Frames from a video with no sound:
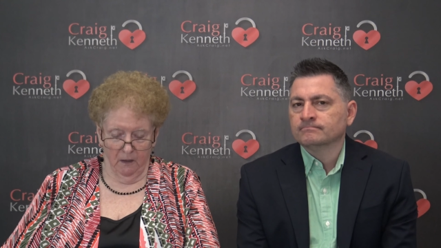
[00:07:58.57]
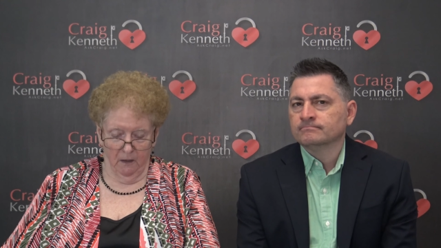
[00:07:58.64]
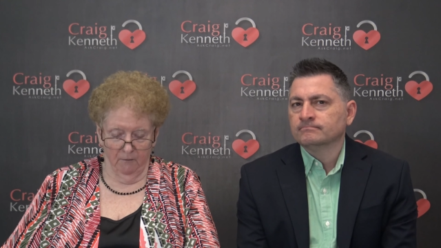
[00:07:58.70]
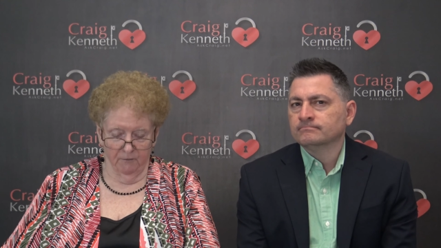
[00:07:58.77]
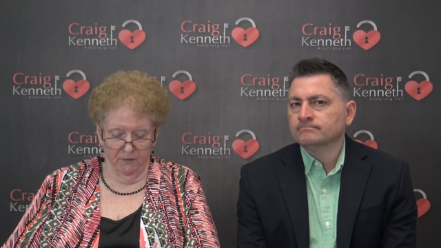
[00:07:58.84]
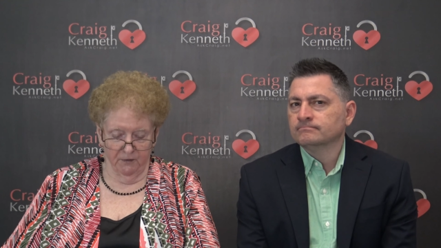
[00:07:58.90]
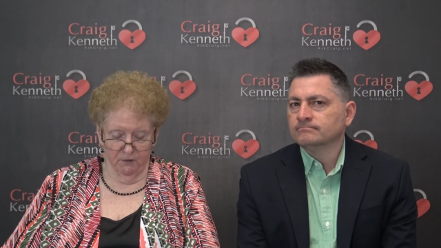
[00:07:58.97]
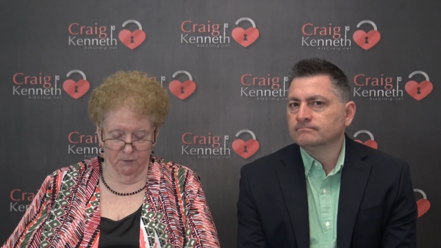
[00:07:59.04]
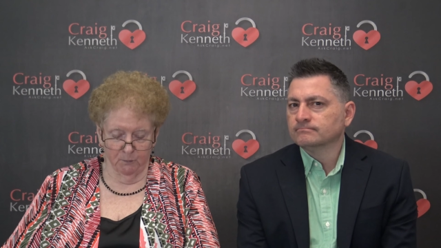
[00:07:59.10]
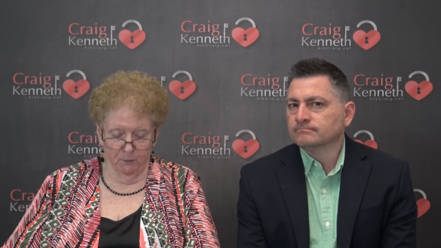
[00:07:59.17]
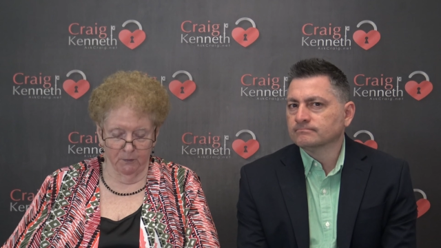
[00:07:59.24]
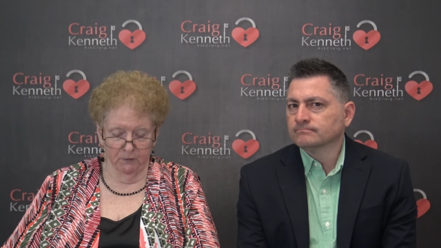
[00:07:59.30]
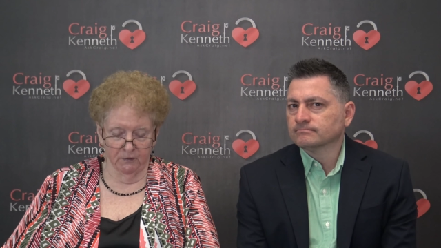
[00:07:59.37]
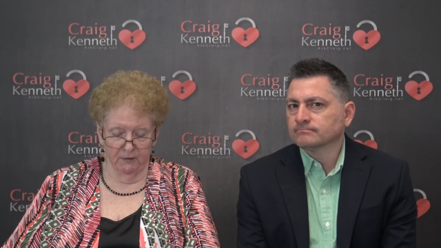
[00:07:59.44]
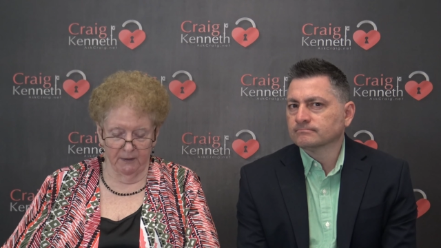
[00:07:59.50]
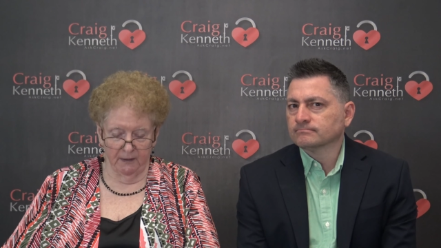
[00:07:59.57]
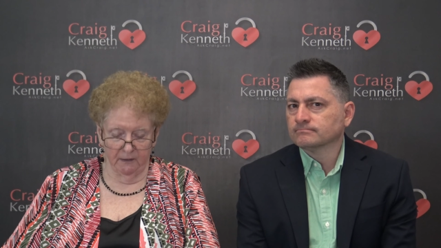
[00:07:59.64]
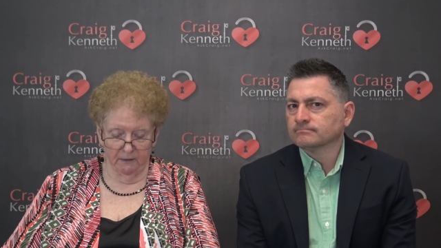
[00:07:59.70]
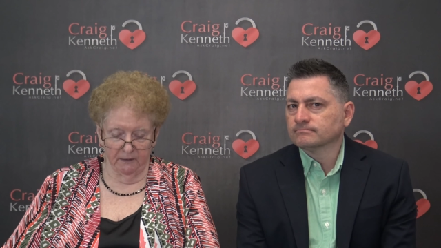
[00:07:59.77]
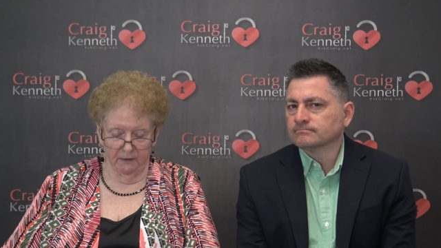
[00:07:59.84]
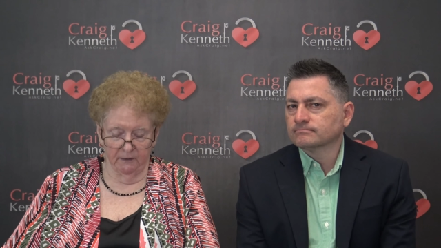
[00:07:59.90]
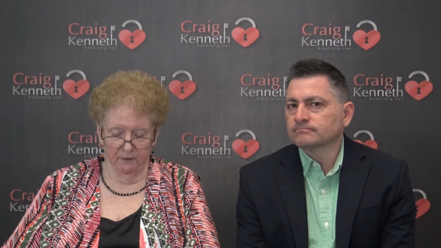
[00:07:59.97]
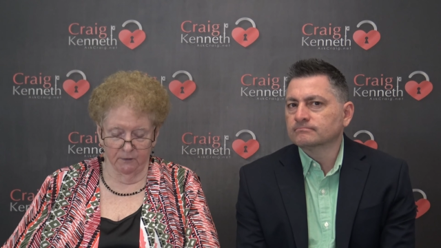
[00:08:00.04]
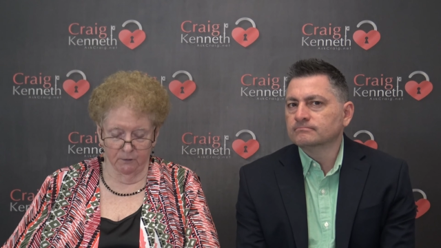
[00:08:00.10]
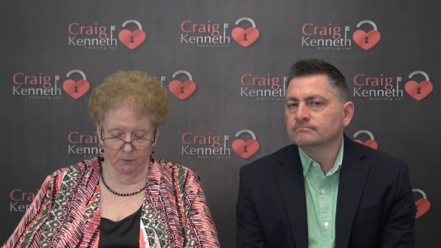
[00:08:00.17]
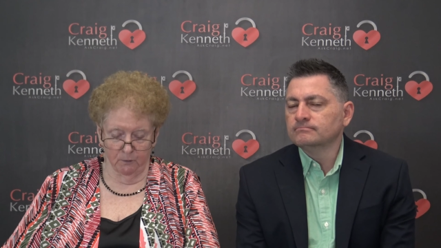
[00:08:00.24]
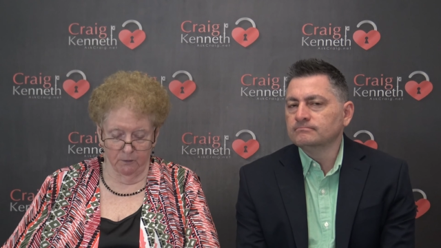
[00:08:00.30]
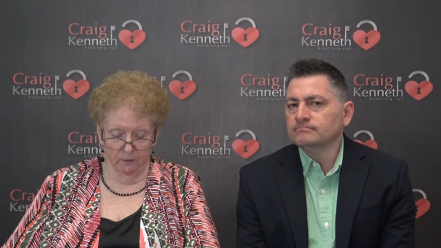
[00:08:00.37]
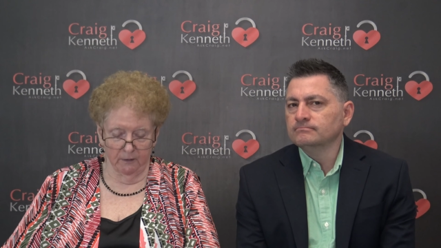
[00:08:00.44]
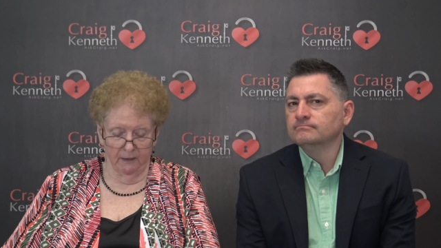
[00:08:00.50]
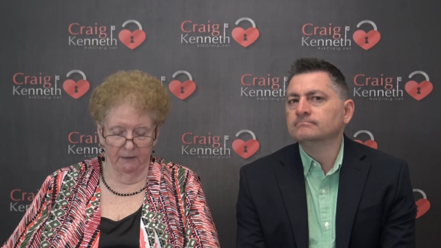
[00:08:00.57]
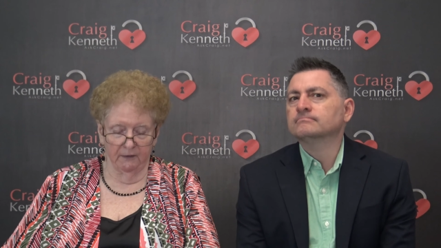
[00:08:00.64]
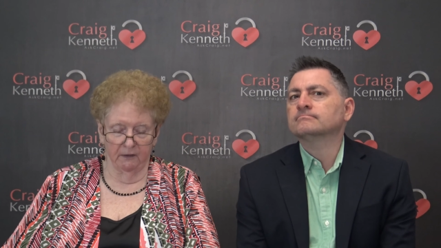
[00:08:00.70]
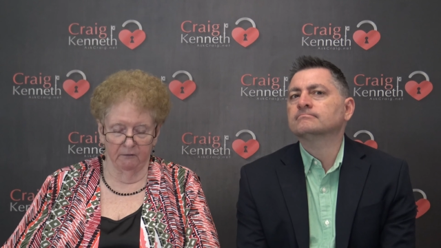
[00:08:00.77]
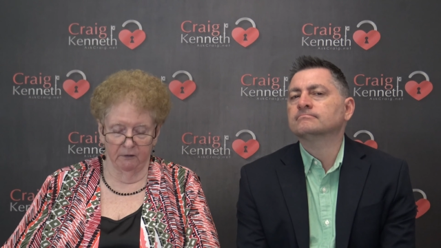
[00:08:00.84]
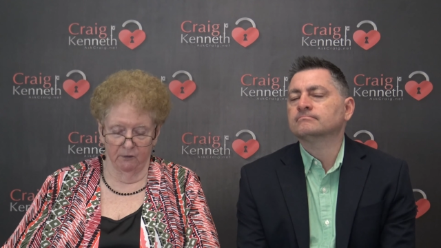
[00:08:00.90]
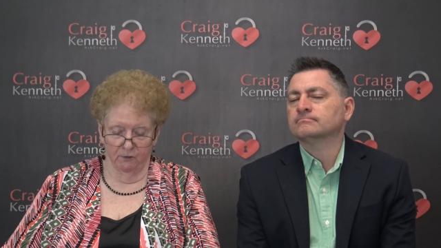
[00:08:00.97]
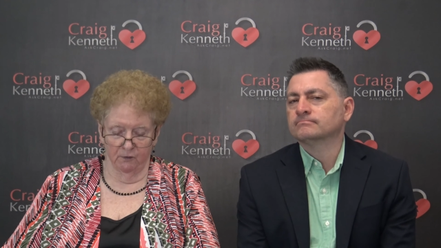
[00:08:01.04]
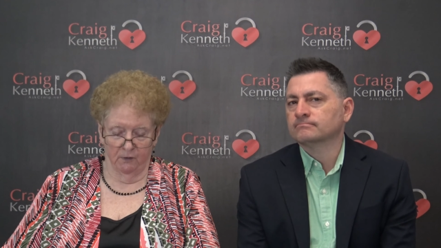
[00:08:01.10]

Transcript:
Speaker 1: of this personality disorder, and there is